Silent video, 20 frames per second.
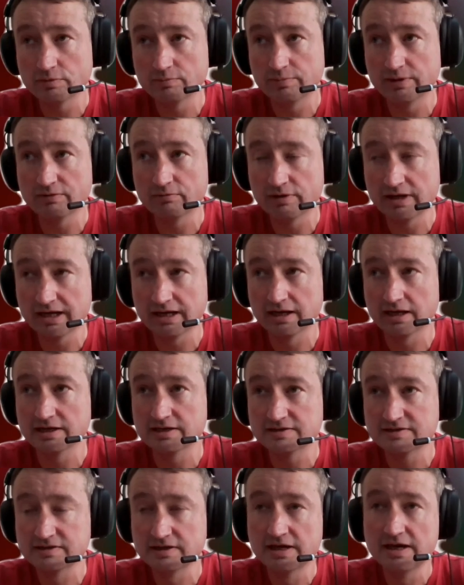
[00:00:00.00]
would be
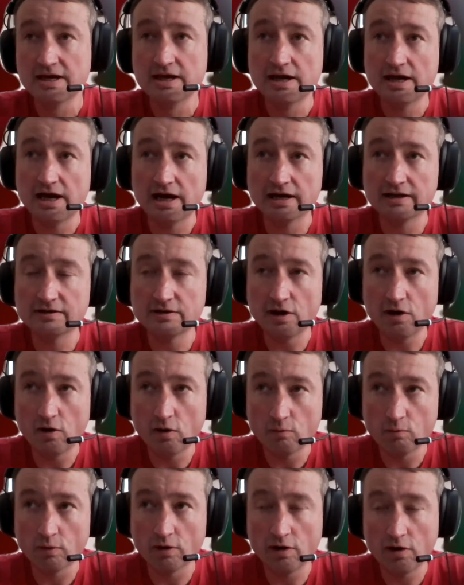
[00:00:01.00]
realised. And
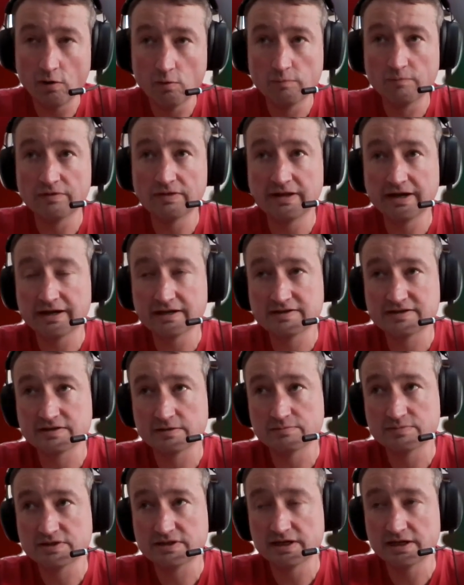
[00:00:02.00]
we're hopeful that at
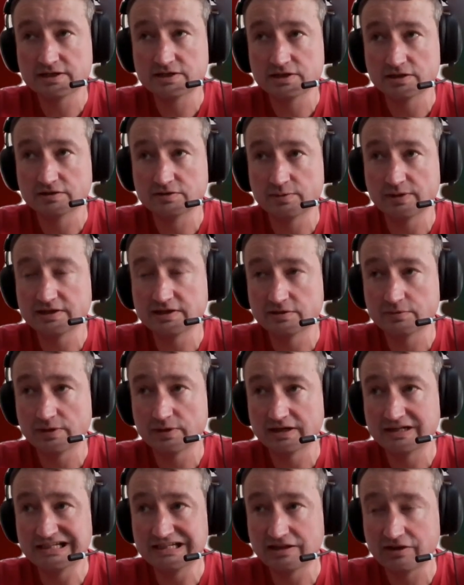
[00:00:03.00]
some stage in
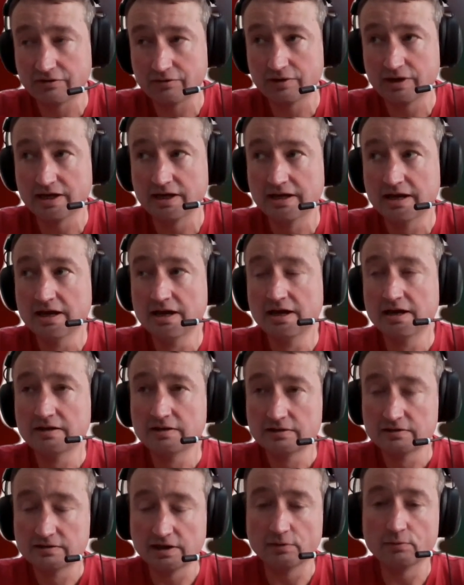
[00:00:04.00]
2023
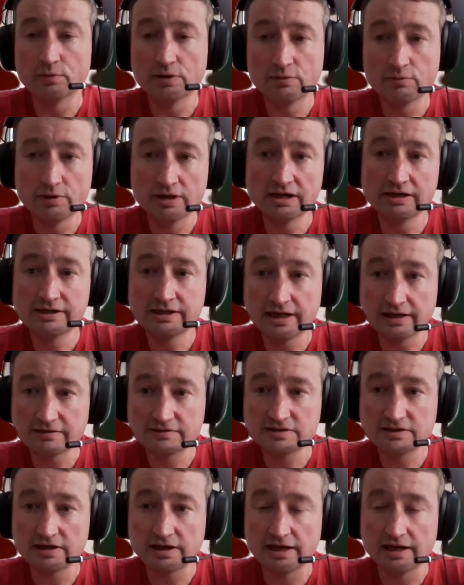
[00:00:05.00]
that we will
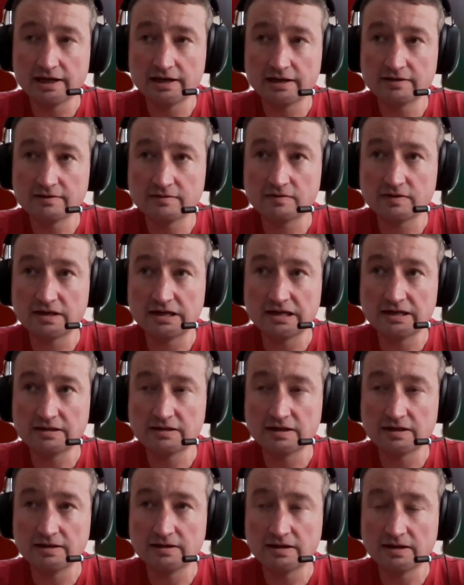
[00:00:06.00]
get a
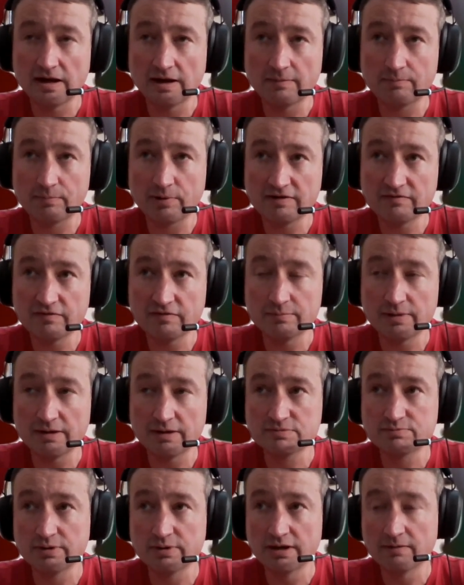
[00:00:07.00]
private
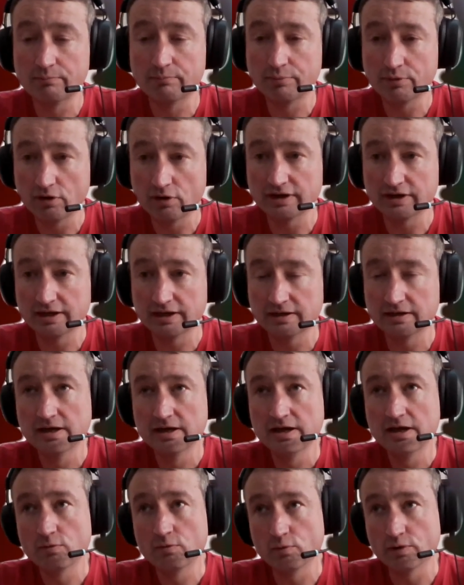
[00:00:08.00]
members bill brought in,
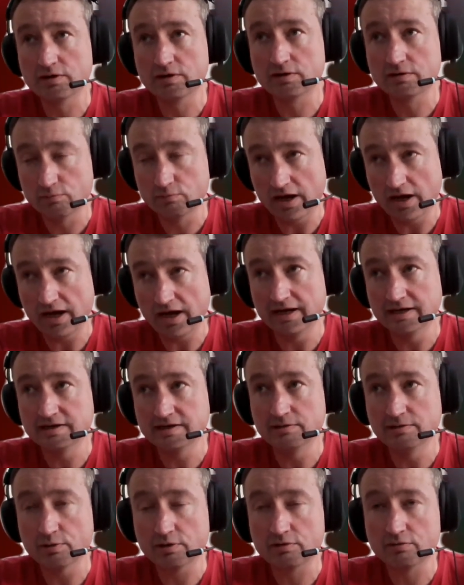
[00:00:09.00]
with
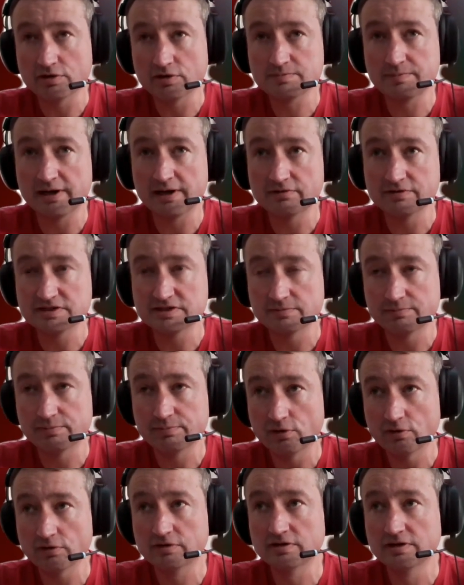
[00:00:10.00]
ideally with cross-party
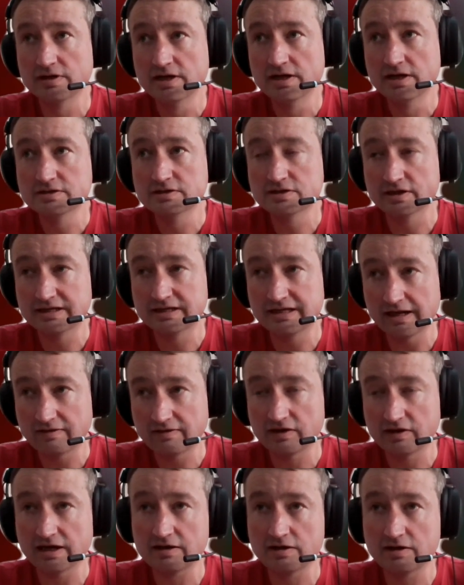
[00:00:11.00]
support, to get
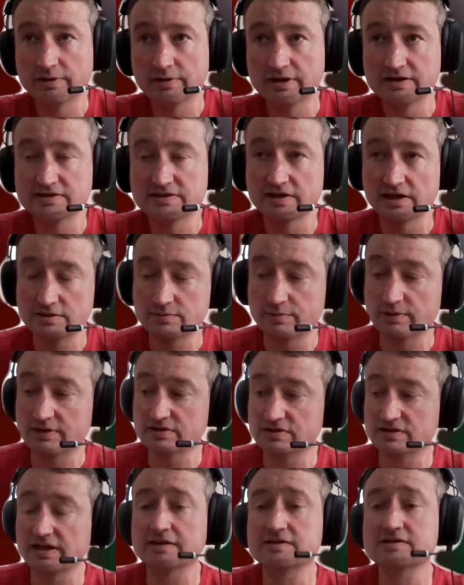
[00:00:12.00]
to that committee stage, because
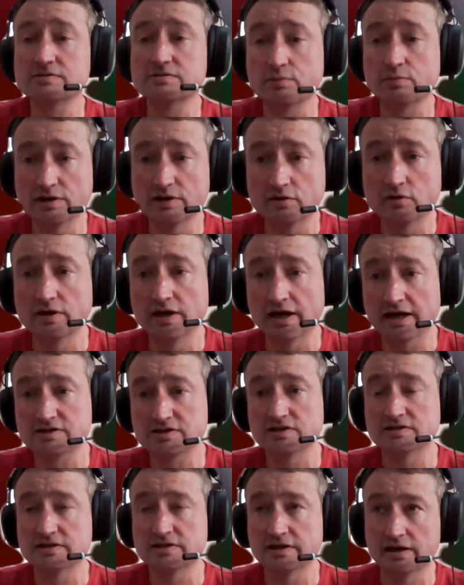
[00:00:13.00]
that's where you could
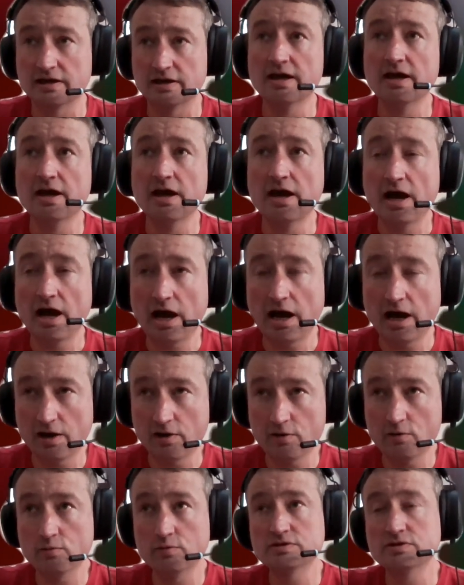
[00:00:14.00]
actually say,
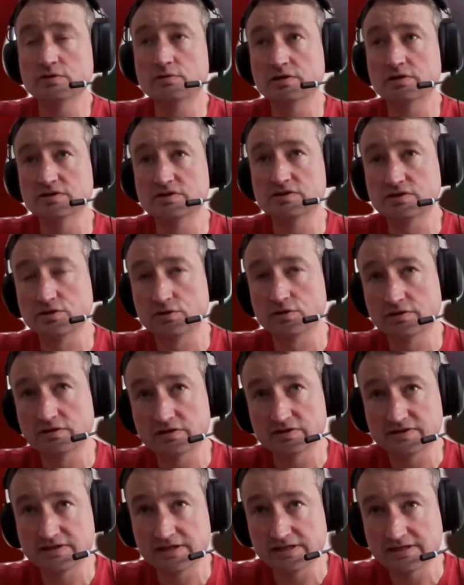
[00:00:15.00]
how would you construct
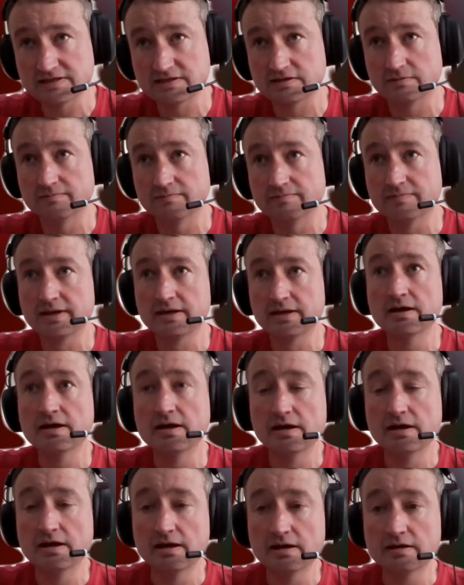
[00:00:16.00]
a system
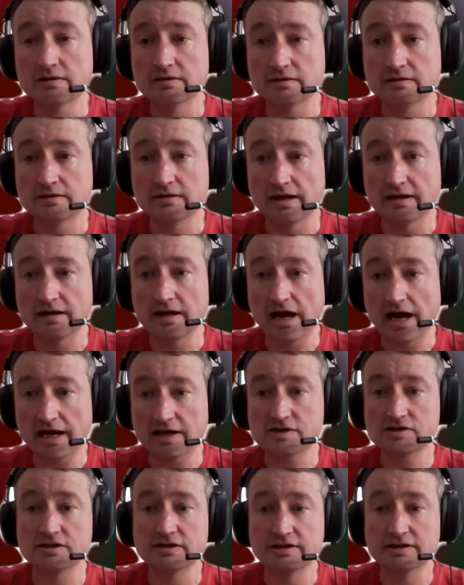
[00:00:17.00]
that
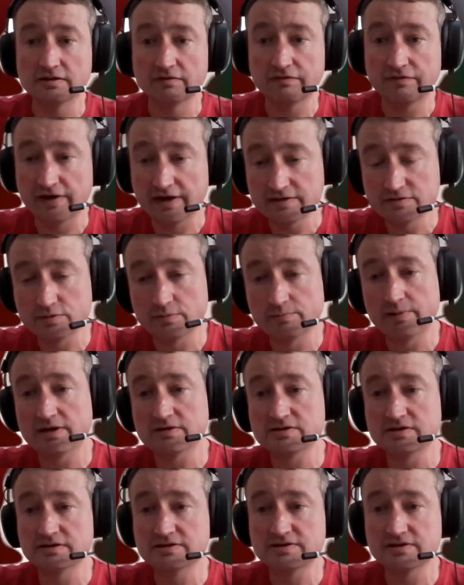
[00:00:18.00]
actually defines what
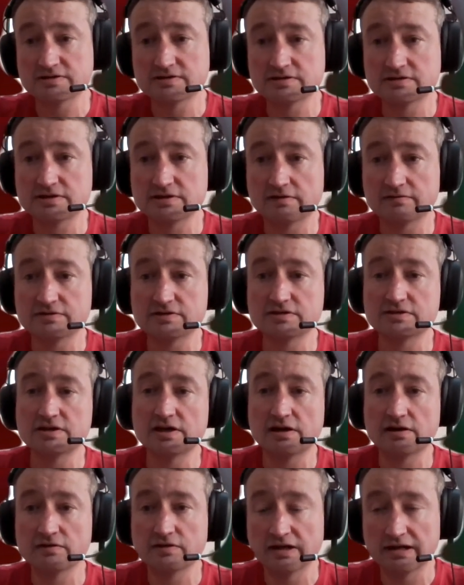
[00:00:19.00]
personal assistance services
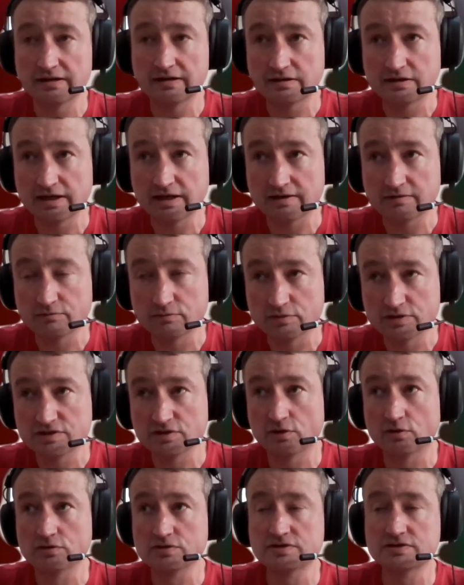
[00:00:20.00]
are, that
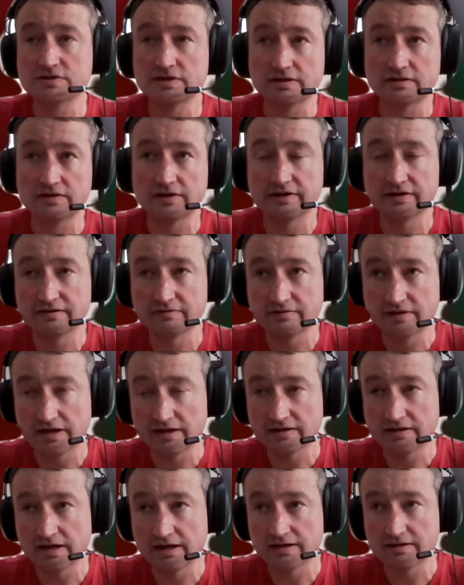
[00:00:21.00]
resources it,
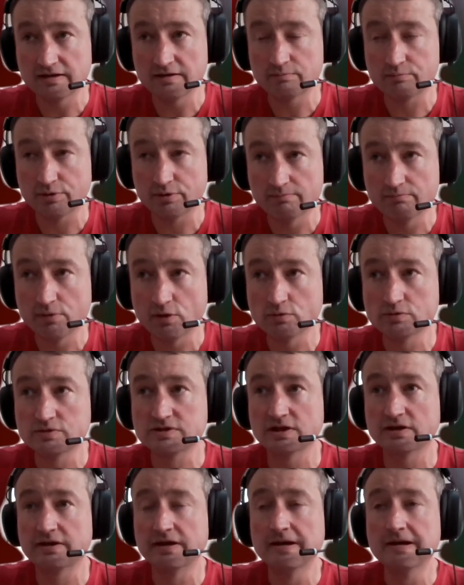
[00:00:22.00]
that
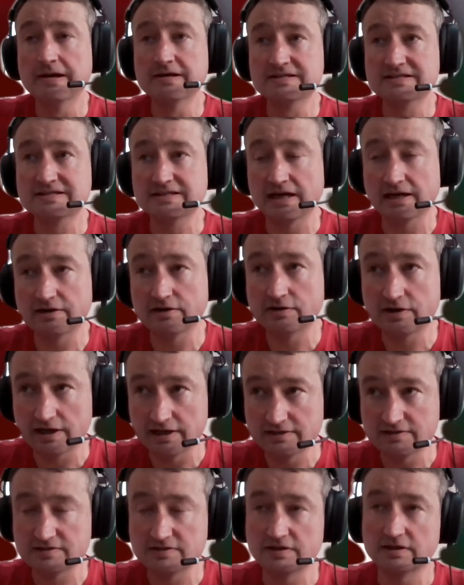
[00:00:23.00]
promotes it,
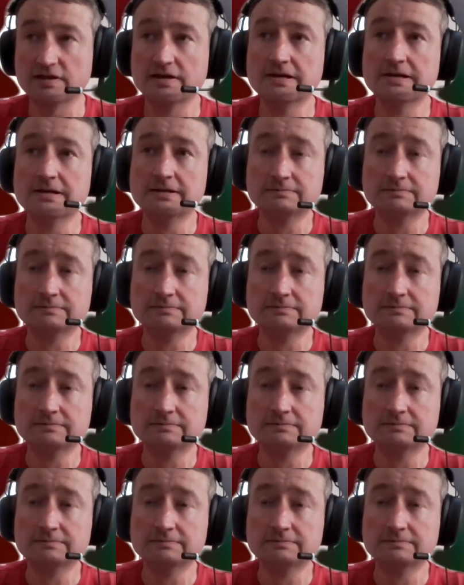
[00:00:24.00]
standardizes it,